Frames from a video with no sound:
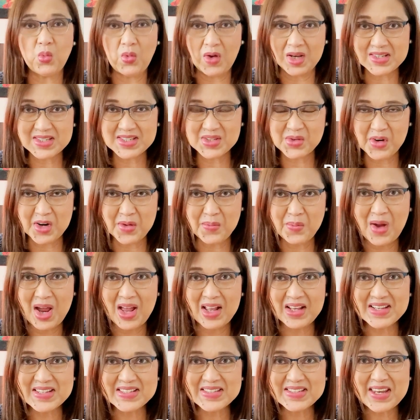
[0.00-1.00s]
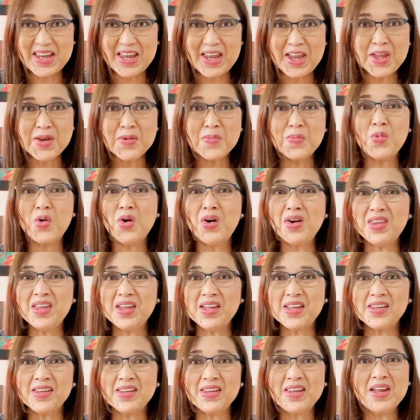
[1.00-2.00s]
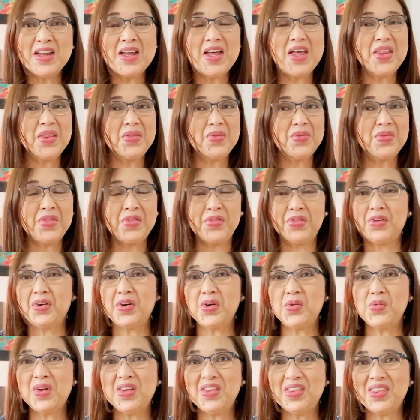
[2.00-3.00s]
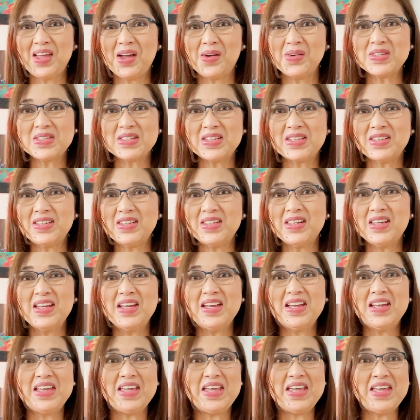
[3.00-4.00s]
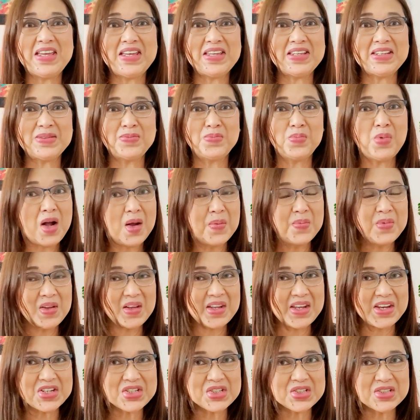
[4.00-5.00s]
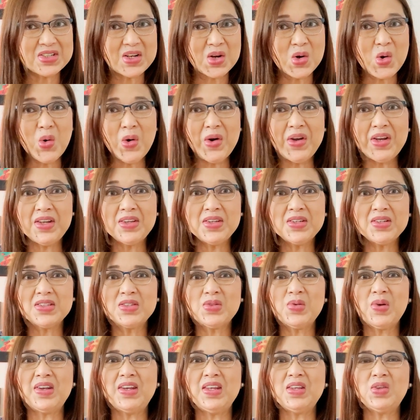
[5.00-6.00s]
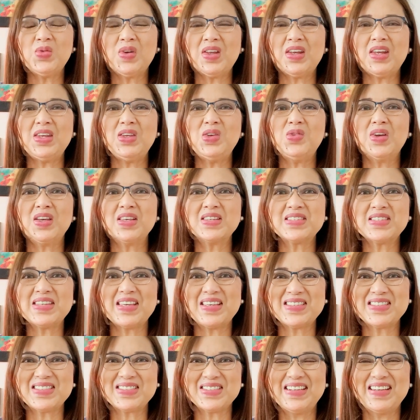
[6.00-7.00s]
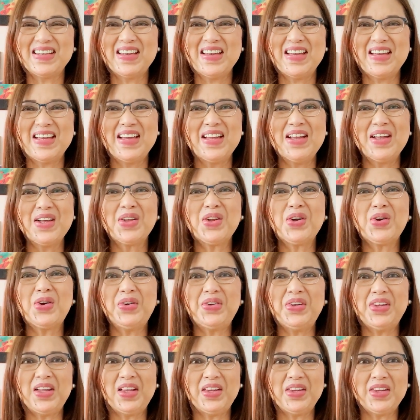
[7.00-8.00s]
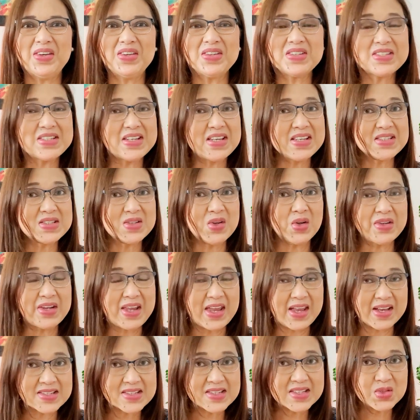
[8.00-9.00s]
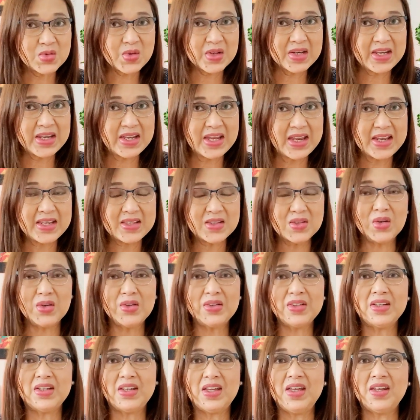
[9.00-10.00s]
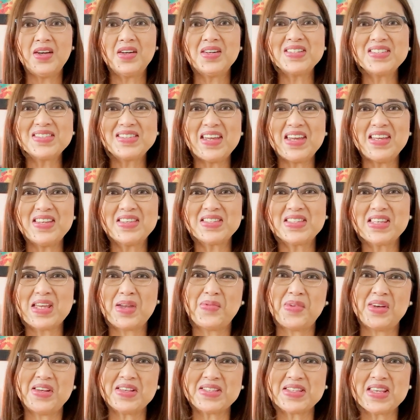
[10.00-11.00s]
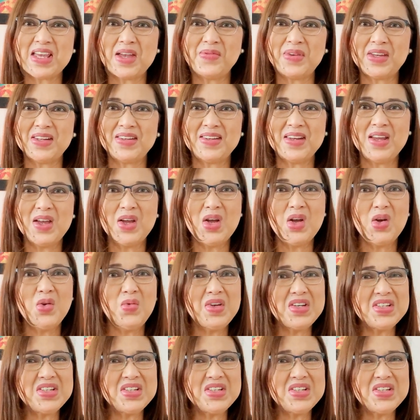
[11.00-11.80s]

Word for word: square miles and more than 31,000 in population according to 2020 US Census. Cornelius is on exit 28 on Interstate 77, which